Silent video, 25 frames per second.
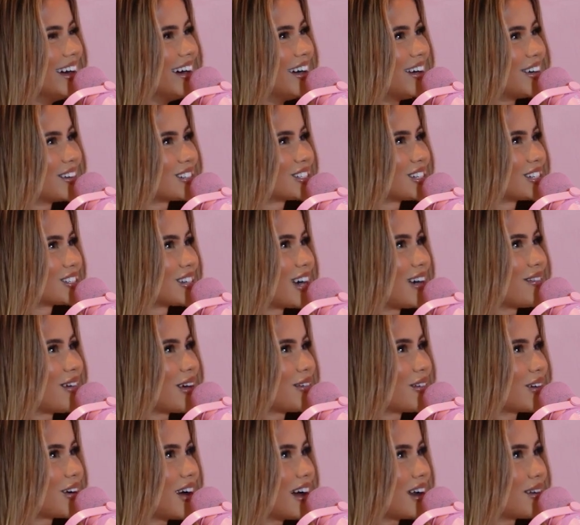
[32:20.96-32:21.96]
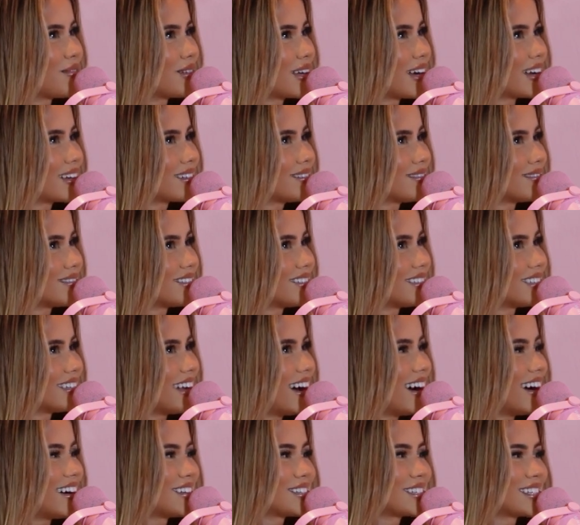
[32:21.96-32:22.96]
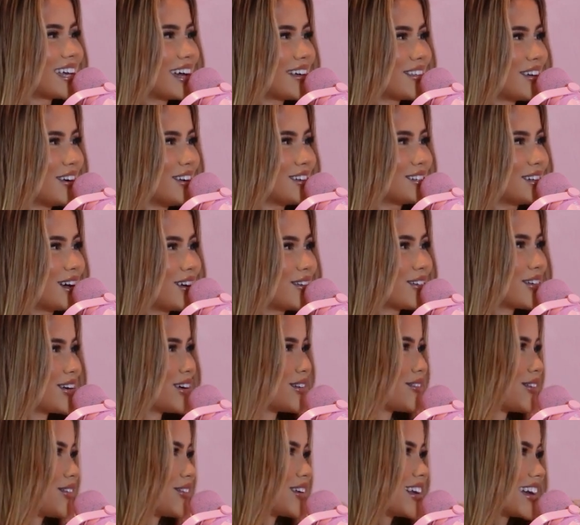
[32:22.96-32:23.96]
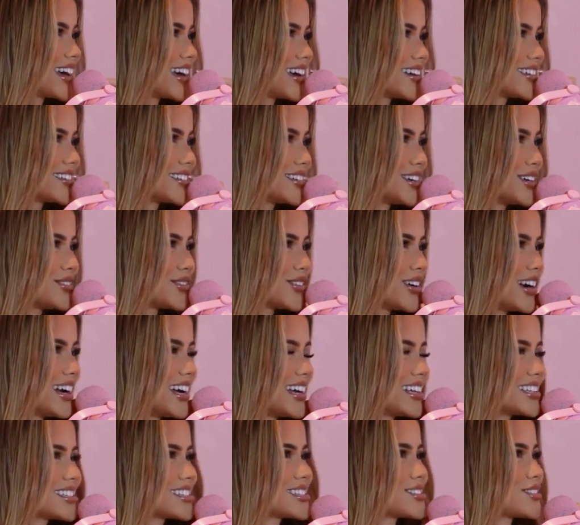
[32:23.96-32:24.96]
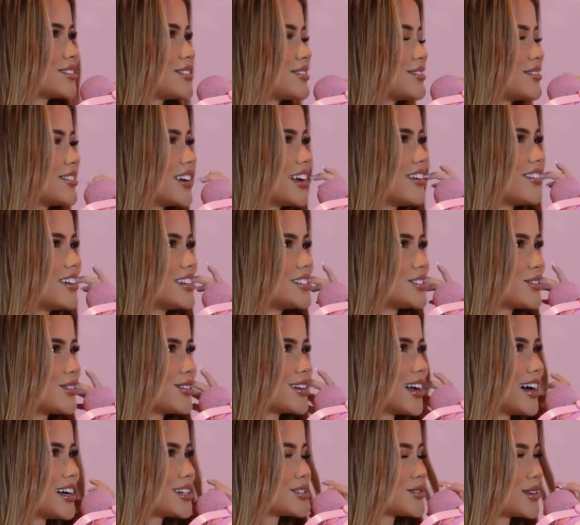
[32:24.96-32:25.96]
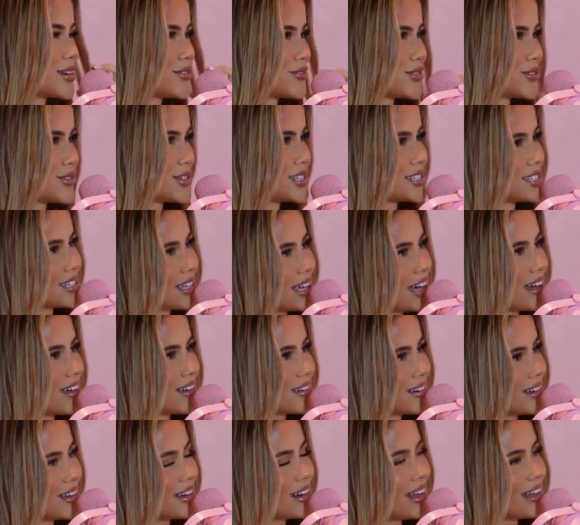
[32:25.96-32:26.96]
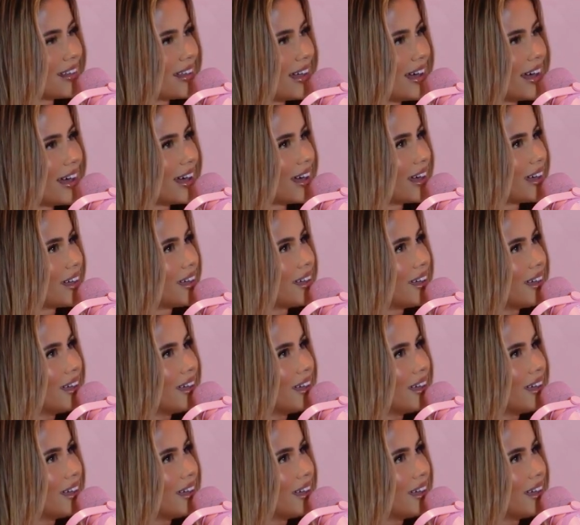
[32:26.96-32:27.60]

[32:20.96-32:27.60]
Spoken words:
Or she'd try and make me go out and I'd be like, oh no, I'll stay in the hotel room. I want to get Uber Eats or whatever, DoorDash, whatever we used to get in LA.